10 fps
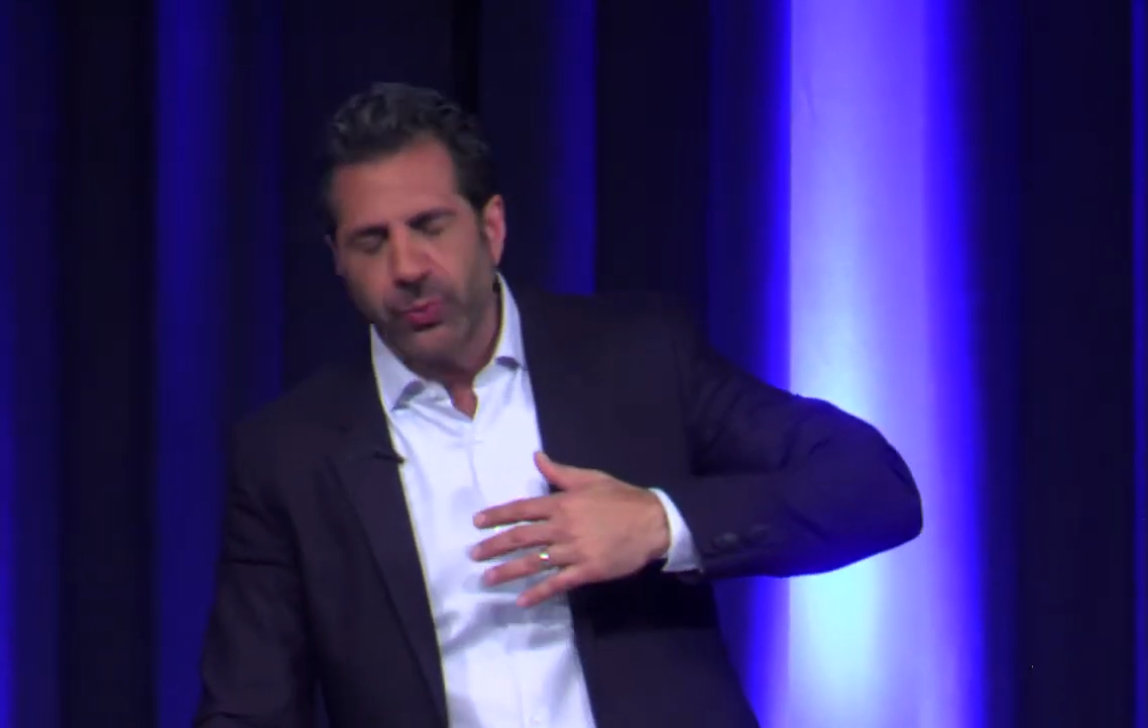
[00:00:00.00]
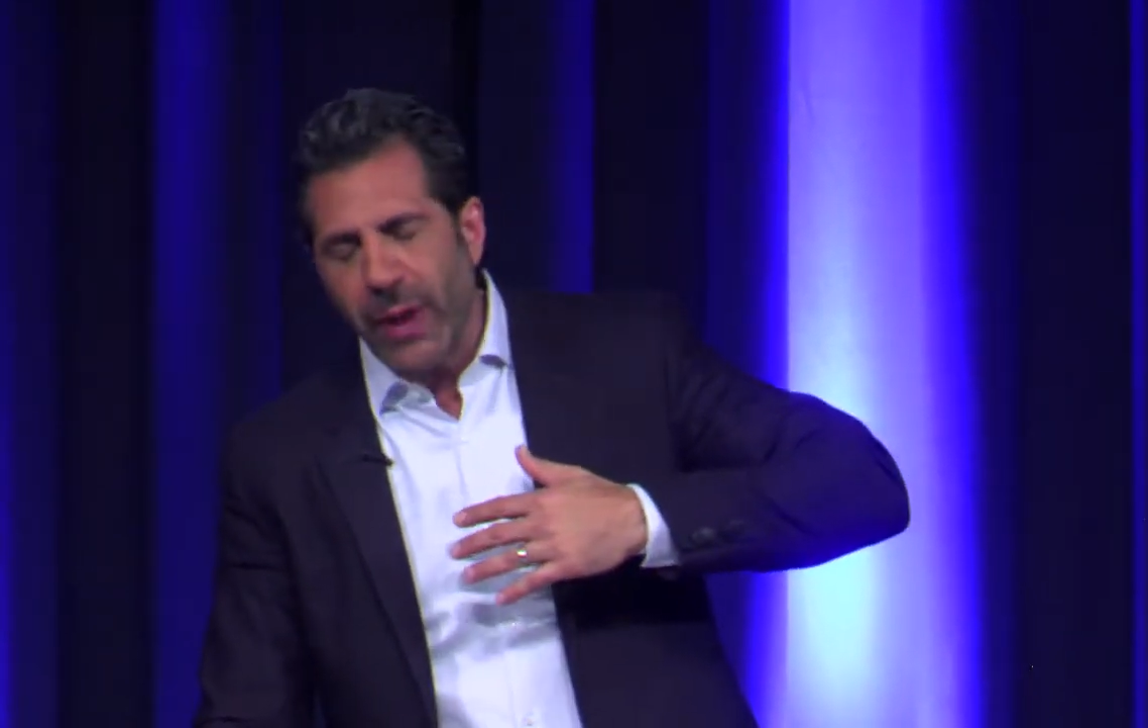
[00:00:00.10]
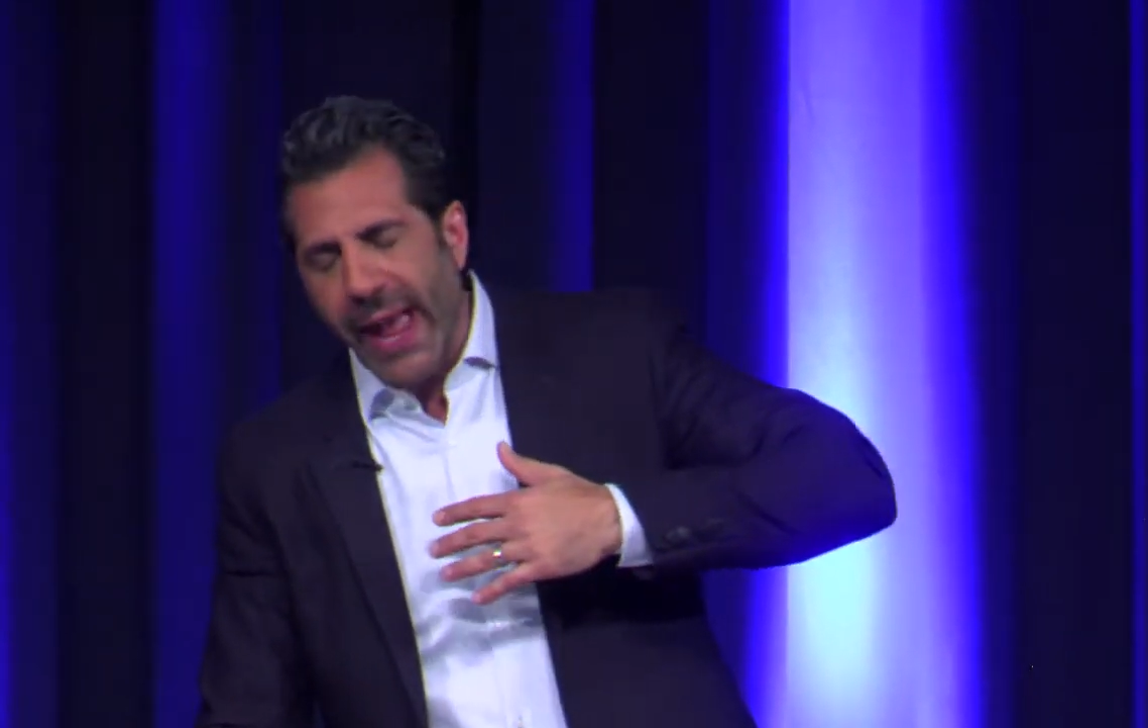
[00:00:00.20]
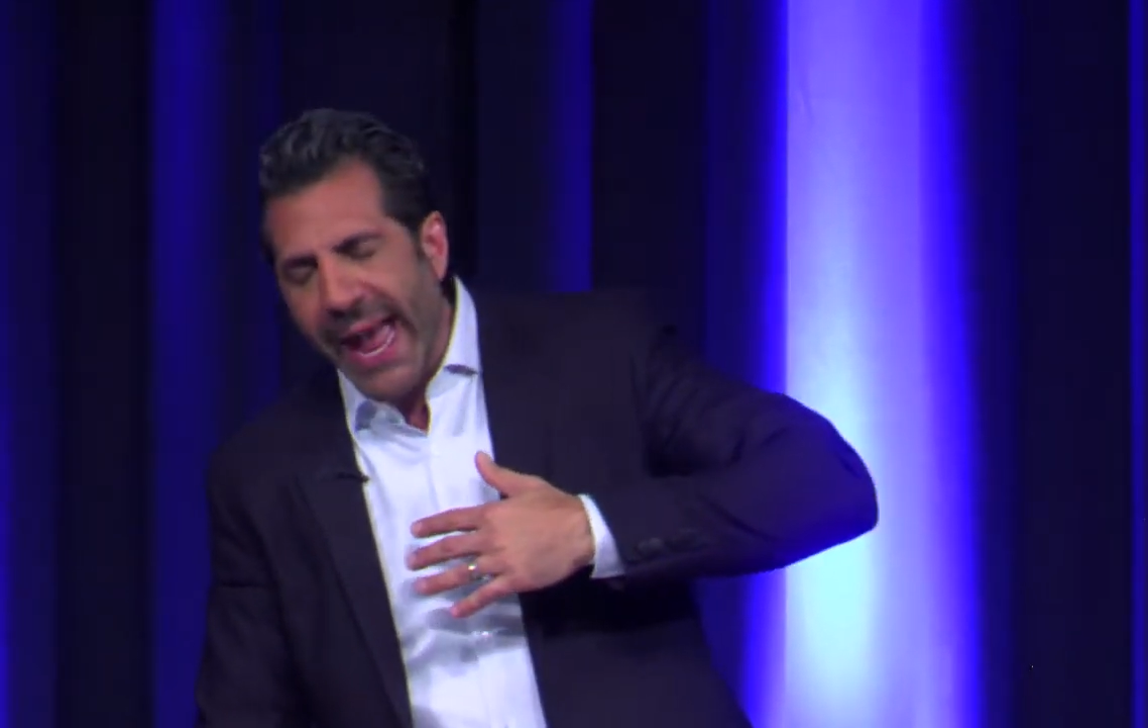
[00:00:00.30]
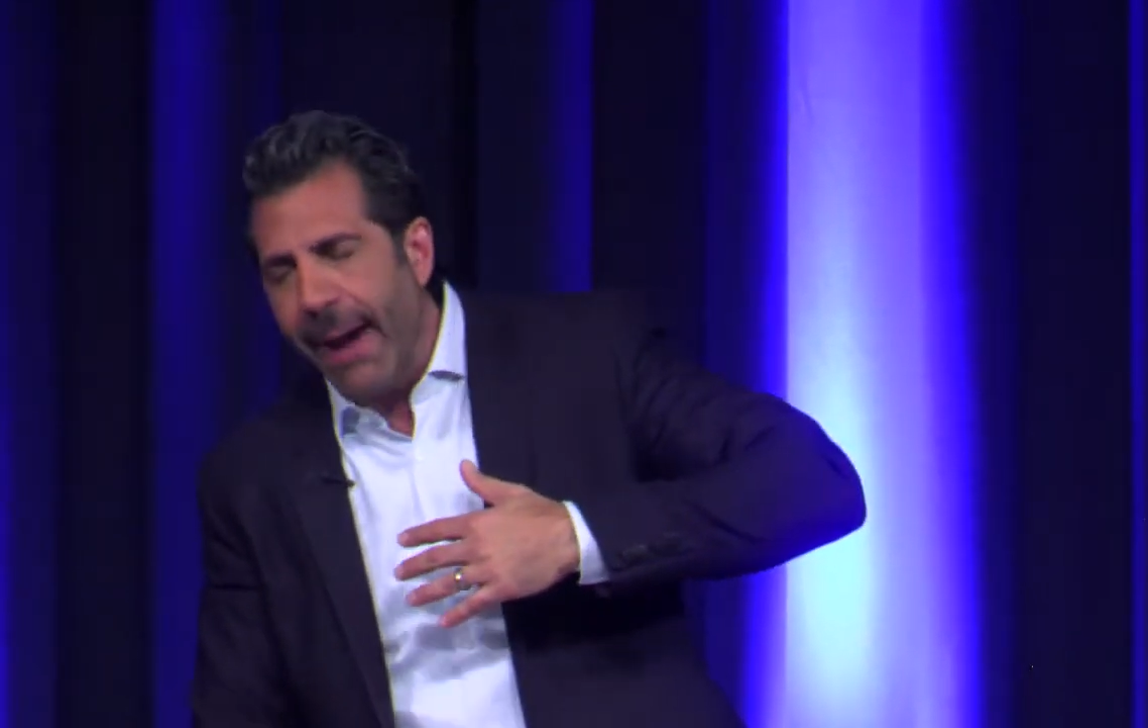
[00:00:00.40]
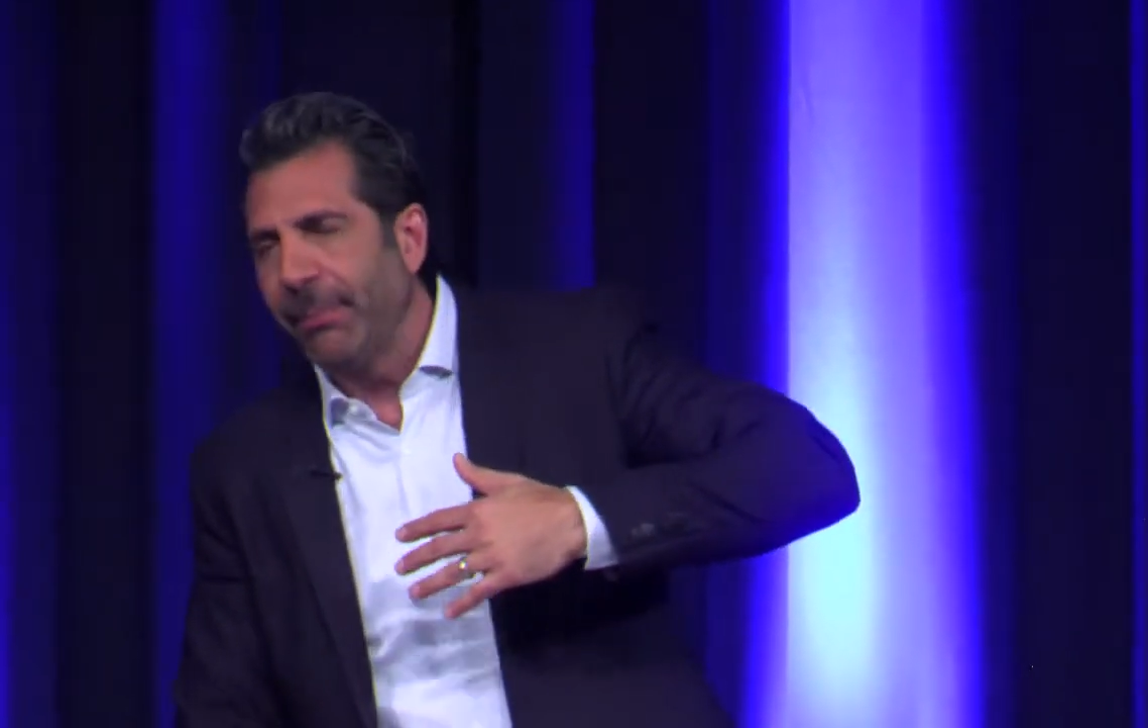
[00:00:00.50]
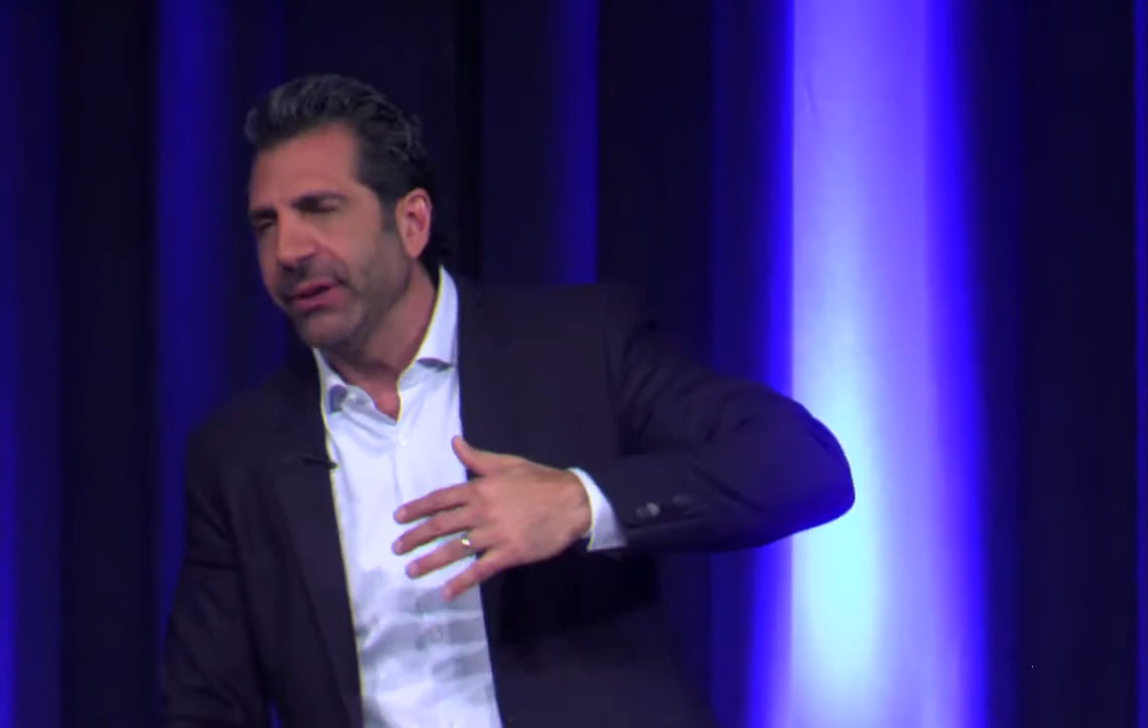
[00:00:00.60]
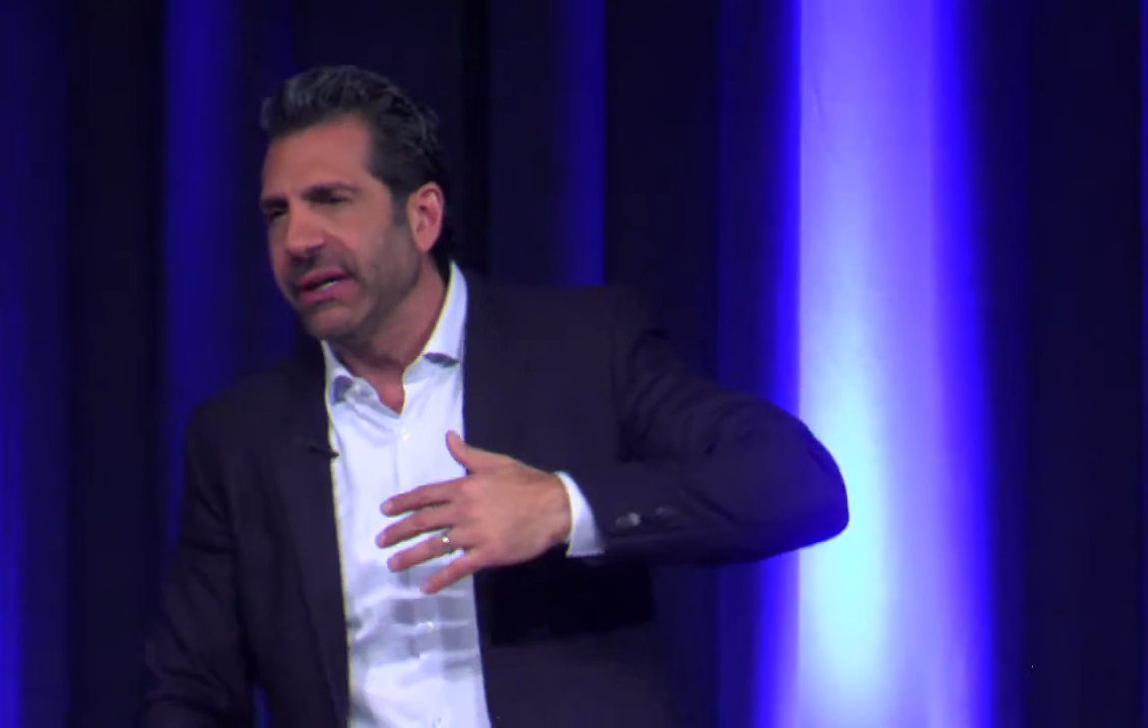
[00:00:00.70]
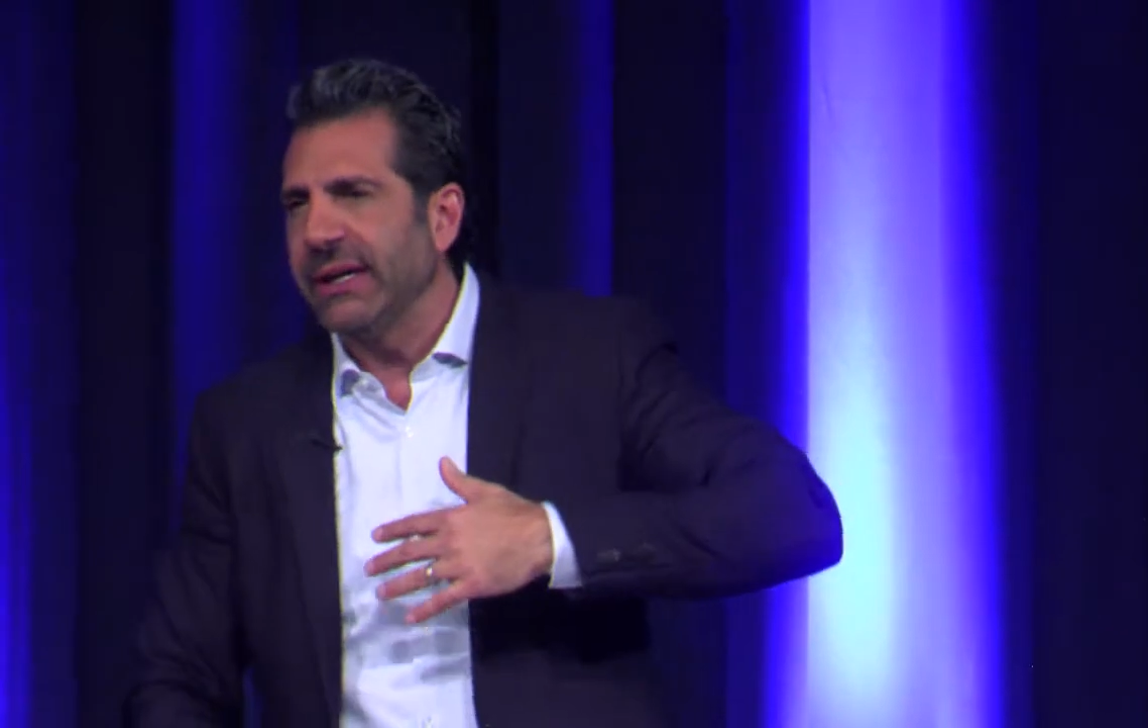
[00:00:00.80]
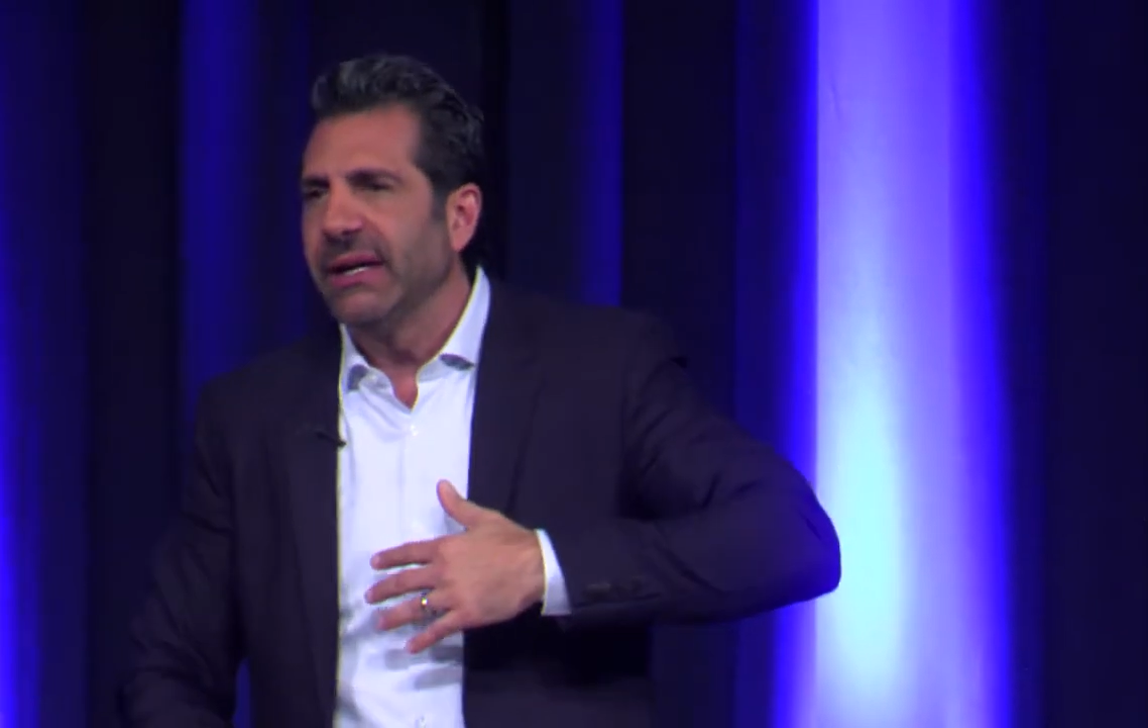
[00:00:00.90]

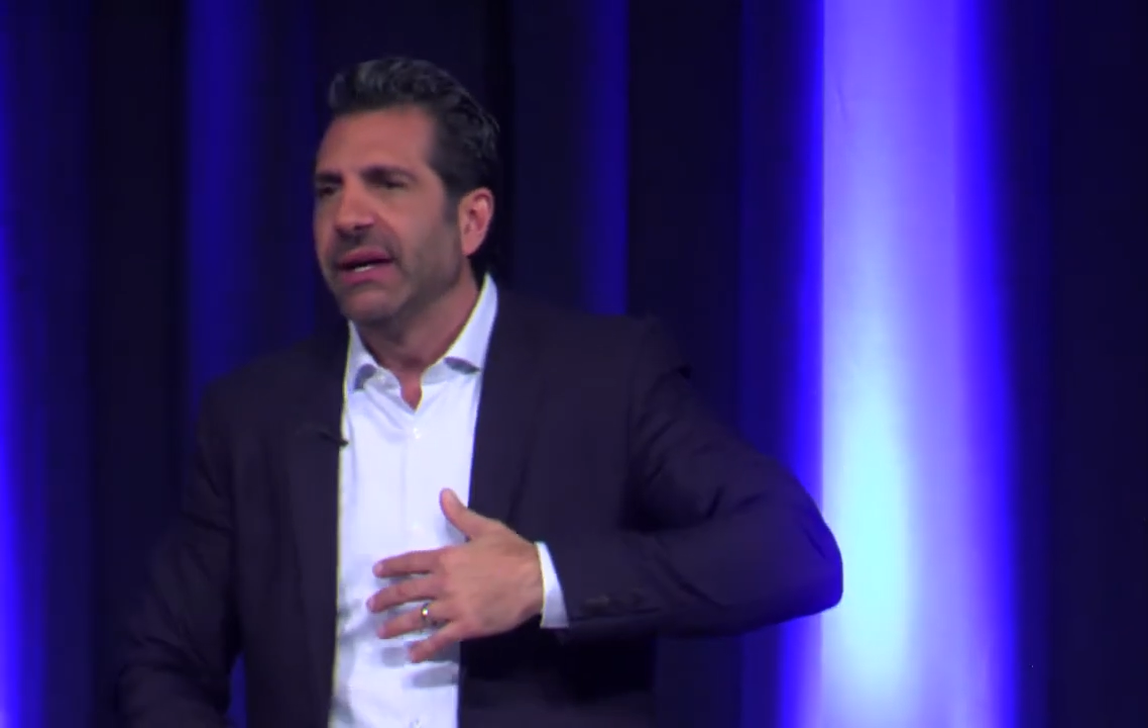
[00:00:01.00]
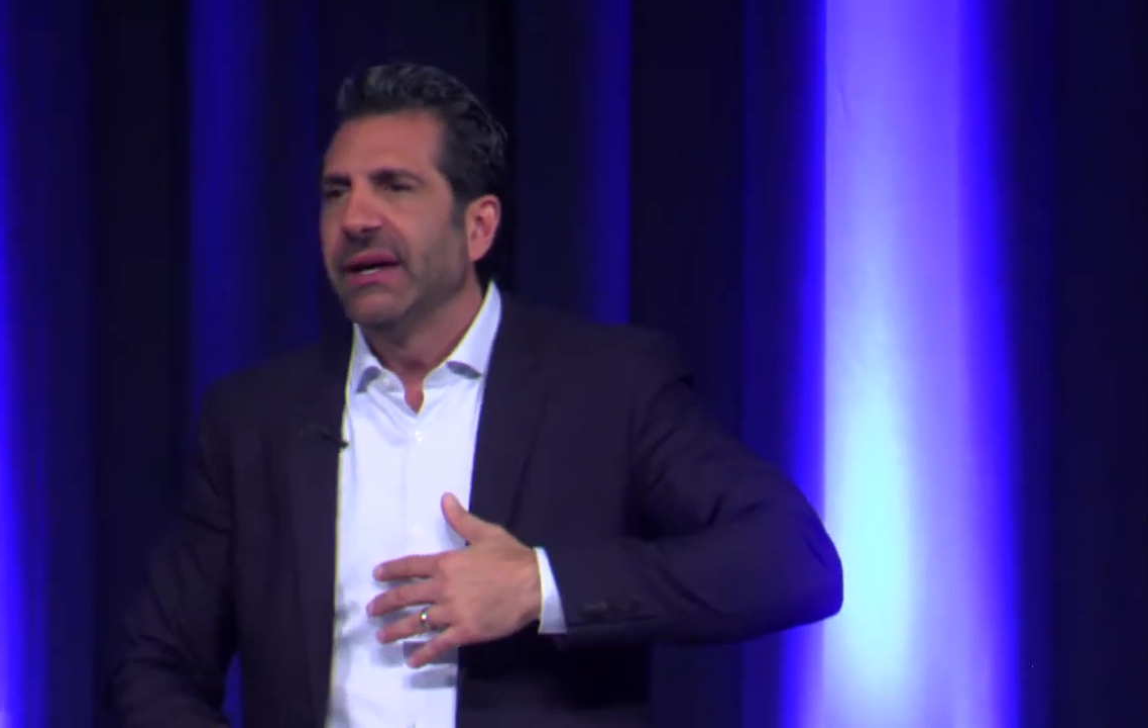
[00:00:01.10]
happily